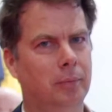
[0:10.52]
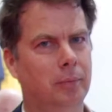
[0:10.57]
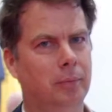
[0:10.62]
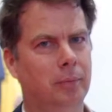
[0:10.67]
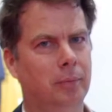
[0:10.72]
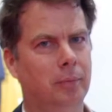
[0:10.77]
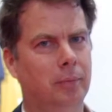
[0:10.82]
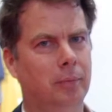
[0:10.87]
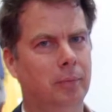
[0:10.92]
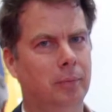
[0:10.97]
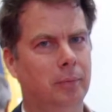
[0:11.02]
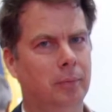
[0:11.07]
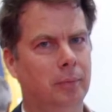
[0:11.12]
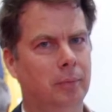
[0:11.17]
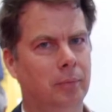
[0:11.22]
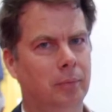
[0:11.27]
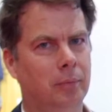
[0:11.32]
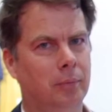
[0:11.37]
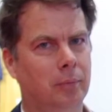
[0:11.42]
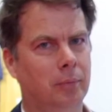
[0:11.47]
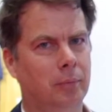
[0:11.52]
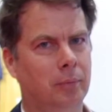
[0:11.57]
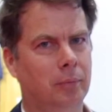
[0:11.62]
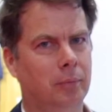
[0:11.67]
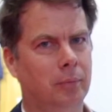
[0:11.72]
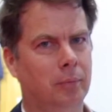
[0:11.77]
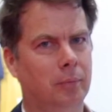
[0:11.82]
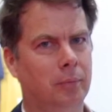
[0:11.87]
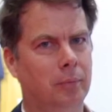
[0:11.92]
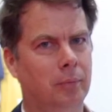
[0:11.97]

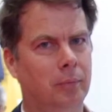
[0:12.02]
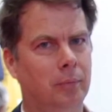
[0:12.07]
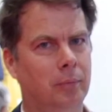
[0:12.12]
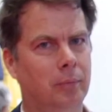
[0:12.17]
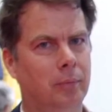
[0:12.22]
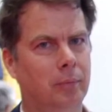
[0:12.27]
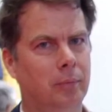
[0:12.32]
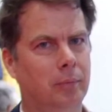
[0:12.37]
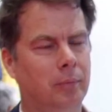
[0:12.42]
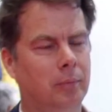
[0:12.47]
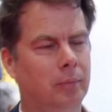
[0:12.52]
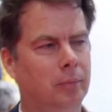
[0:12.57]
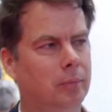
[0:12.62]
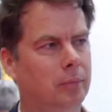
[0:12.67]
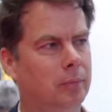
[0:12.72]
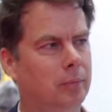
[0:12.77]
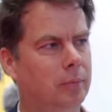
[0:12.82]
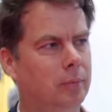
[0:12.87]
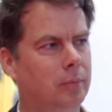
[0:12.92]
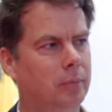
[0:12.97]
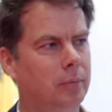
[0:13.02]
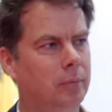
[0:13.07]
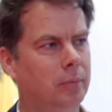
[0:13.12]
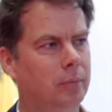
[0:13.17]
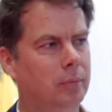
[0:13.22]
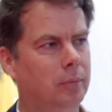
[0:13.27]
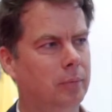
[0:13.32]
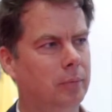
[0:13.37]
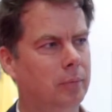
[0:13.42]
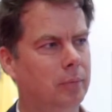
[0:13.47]

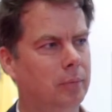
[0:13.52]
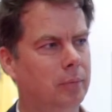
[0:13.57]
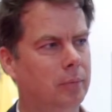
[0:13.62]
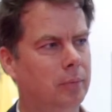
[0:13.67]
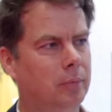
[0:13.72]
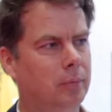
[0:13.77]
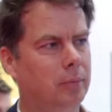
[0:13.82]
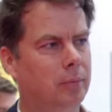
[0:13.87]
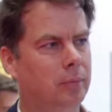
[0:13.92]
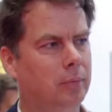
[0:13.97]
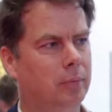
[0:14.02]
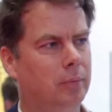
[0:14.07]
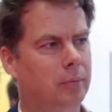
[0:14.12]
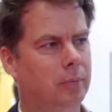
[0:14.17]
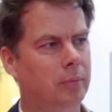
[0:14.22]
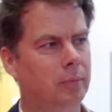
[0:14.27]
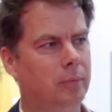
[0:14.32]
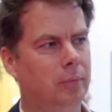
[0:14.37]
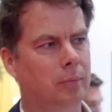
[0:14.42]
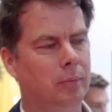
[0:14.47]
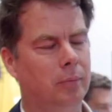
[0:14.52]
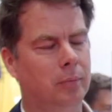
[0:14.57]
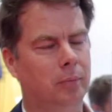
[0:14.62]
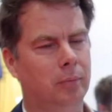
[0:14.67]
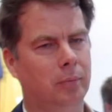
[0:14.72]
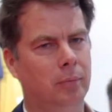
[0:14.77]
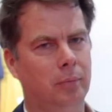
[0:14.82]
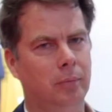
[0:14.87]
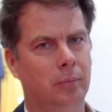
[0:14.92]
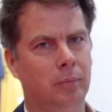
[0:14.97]

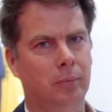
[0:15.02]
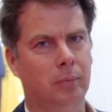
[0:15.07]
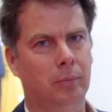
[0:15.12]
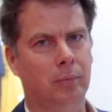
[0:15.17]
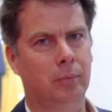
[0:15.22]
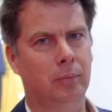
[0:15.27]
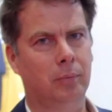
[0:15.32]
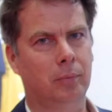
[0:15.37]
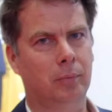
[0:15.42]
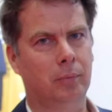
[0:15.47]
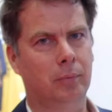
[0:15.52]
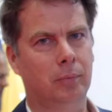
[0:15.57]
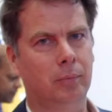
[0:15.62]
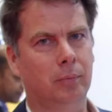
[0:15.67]
The person shown says nothing.